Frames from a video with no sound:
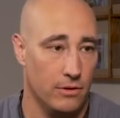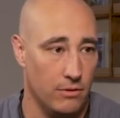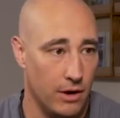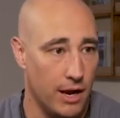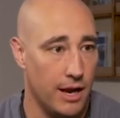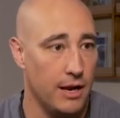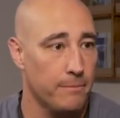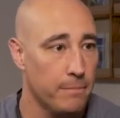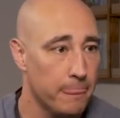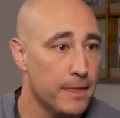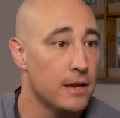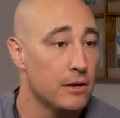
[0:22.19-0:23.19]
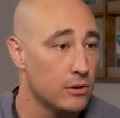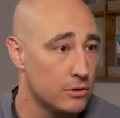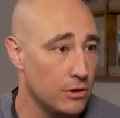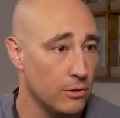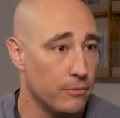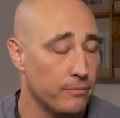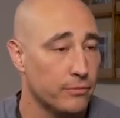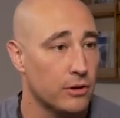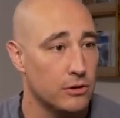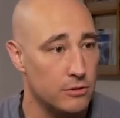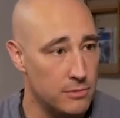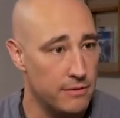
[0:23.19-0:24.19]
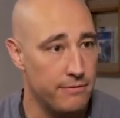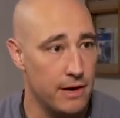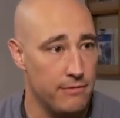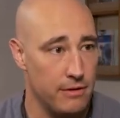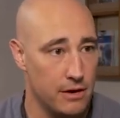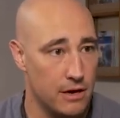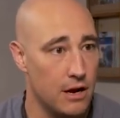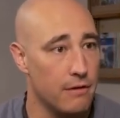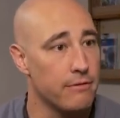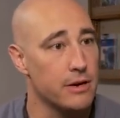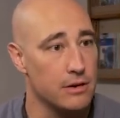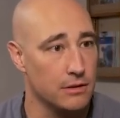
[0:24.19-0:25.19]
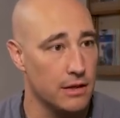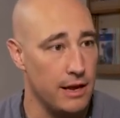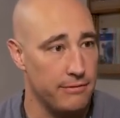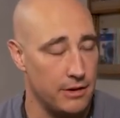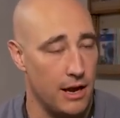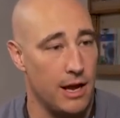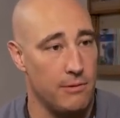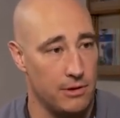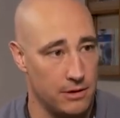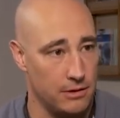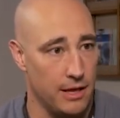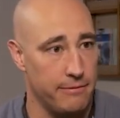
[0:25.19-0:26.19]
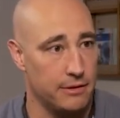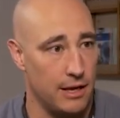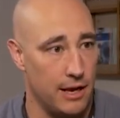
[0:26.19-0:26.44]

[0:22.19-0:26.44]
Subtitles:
Okay, so do me a favor, cover your left eye with your left